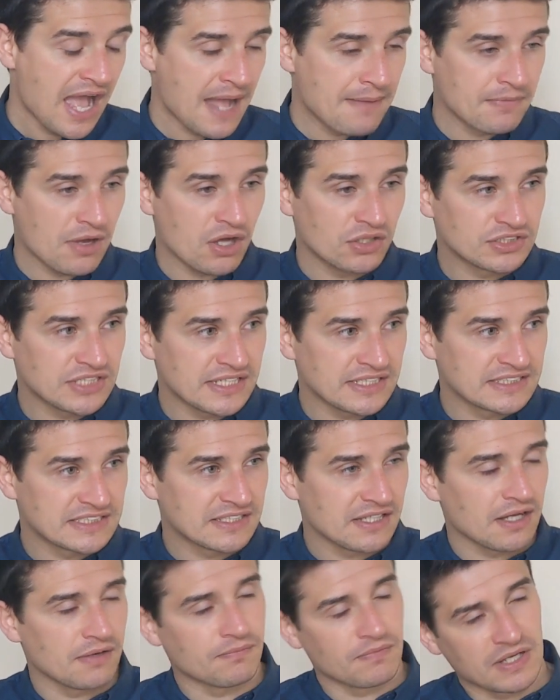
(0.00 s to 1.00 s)
I
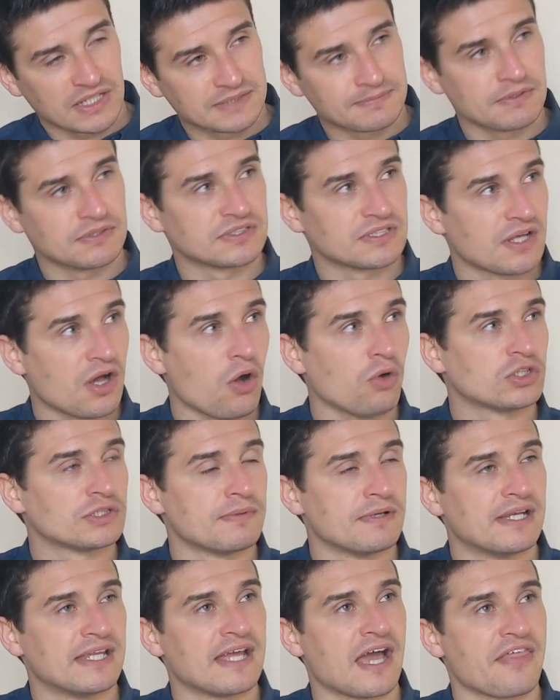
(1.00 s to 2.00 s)
suppose
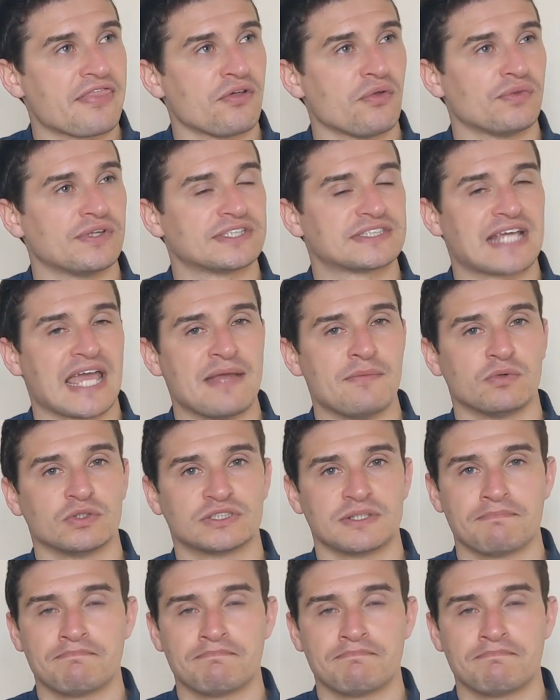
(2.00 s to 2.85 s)
ultimately I thought this game was